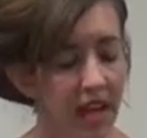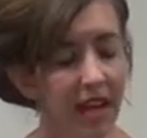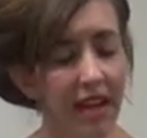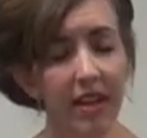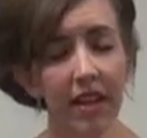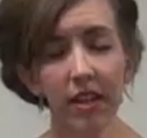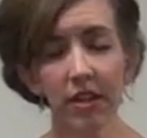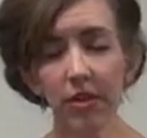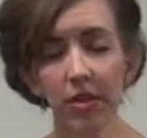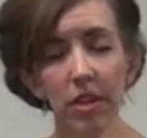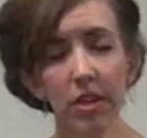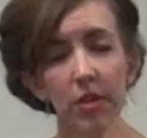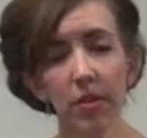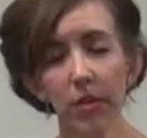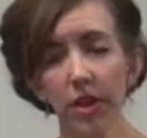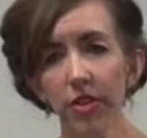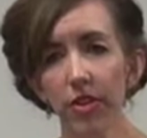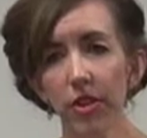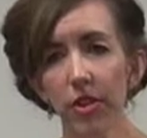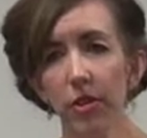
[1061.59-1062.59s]
And I don't know
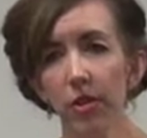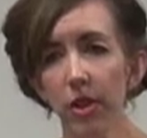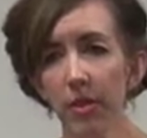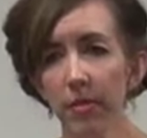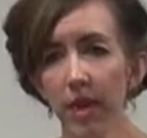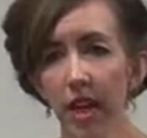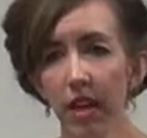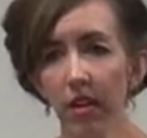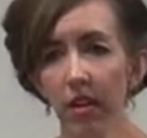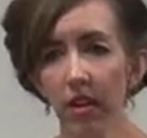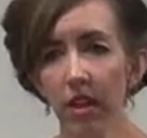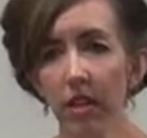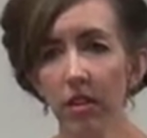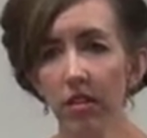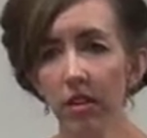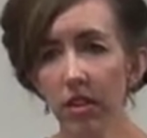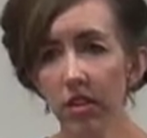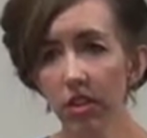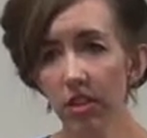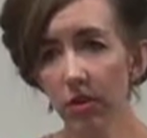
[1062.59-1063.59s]
what the Lord may call
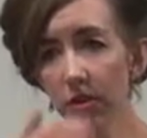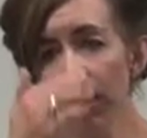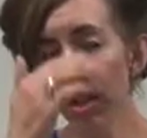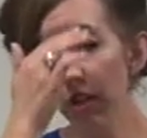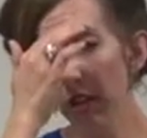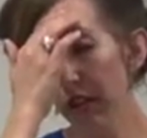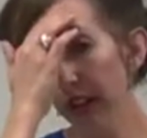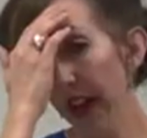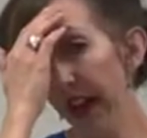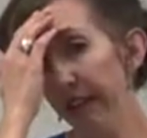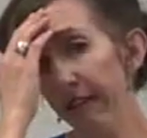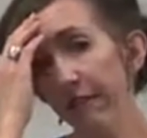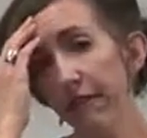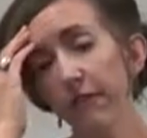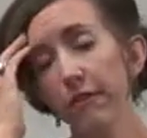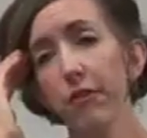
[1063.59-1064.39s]
you to do in your life.